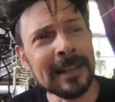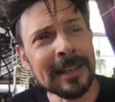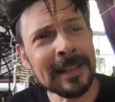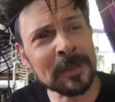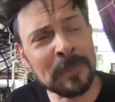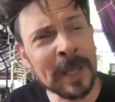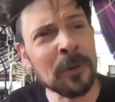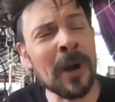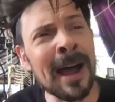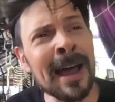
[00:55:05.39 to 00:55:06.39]
It's been a
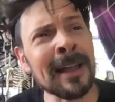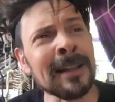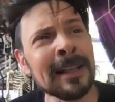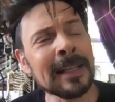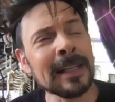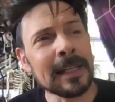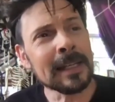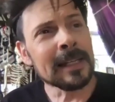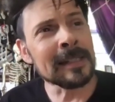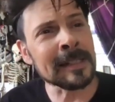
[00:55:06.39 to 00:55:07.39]
while
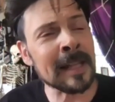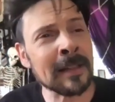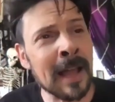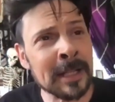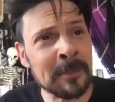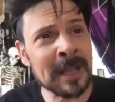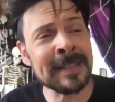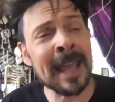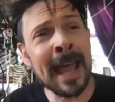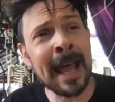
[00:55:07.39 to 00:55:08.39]
since I lied to my
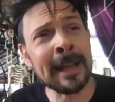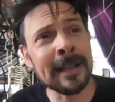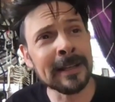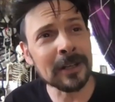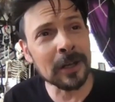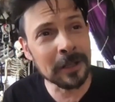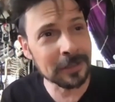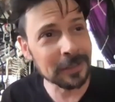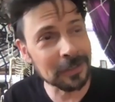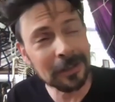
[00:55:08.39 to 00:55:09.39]
dad.
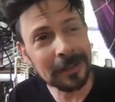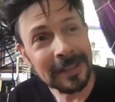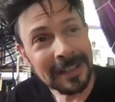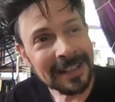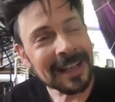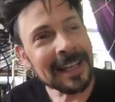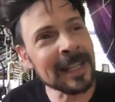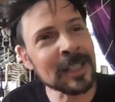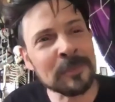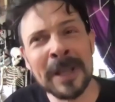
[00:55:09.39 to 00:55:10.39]

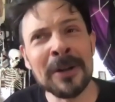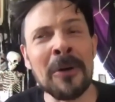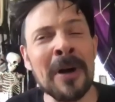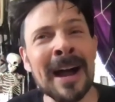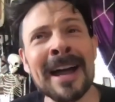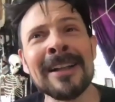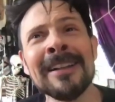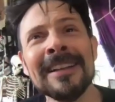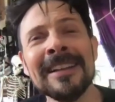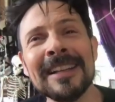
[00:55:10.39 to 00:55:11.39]
It's been a while
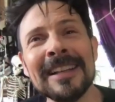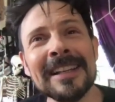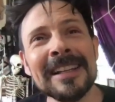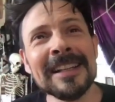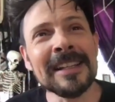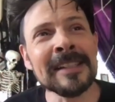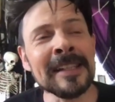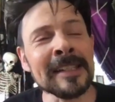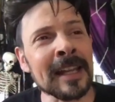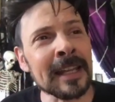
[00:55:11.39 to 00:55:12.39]

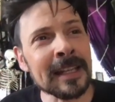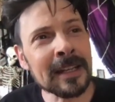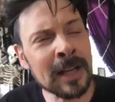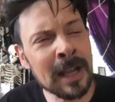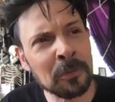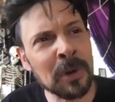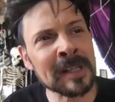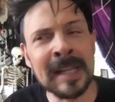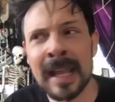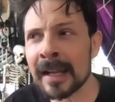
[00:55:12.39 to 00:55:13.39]
since I hung out with
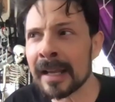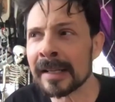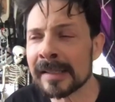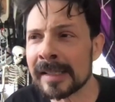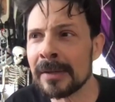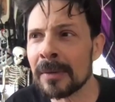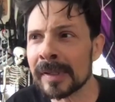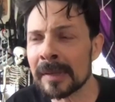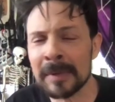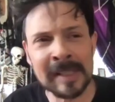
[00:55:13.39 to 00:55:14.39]
Roxanne. I gotta see what's
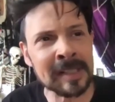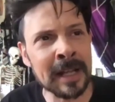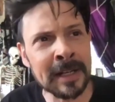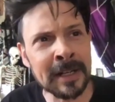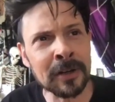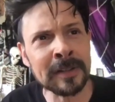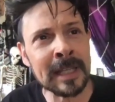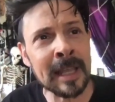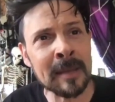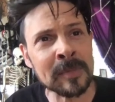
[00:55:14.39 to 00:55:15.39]
going to slide into her
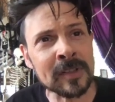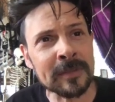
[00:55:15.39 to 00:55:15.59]
DMs.